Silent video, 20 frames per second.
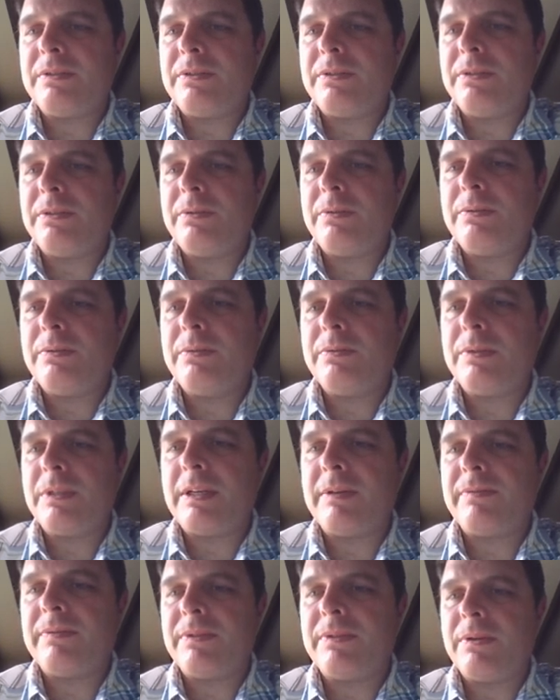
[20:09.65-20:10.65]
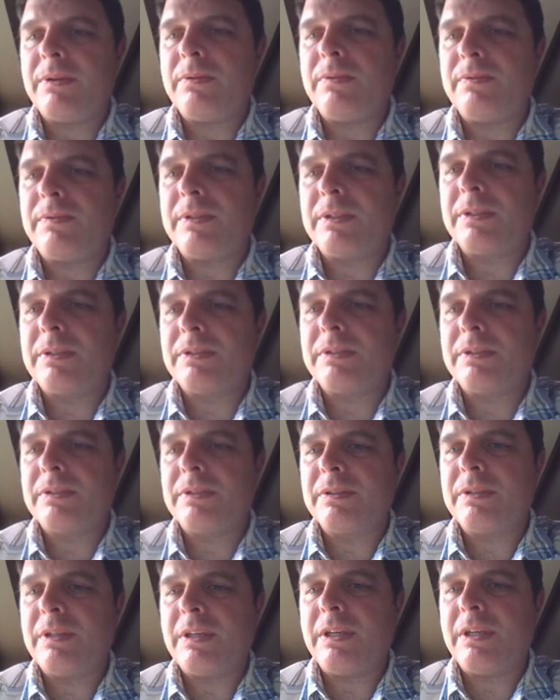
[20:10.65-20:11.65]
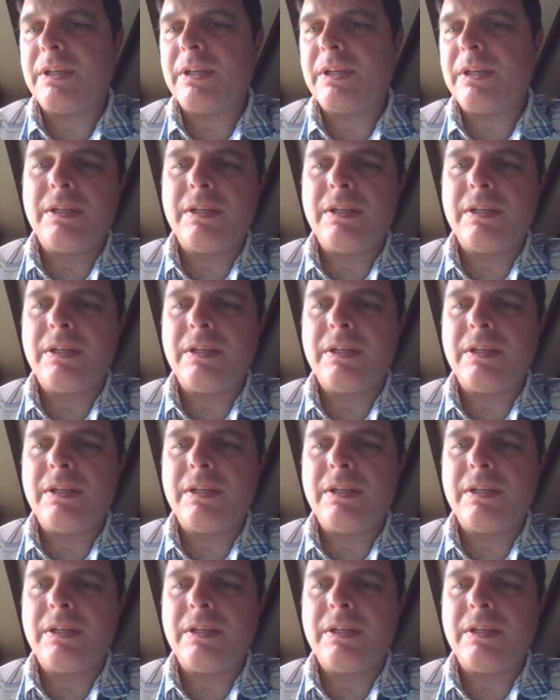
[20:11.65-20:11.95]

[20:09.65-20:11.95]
2 left over. Okay.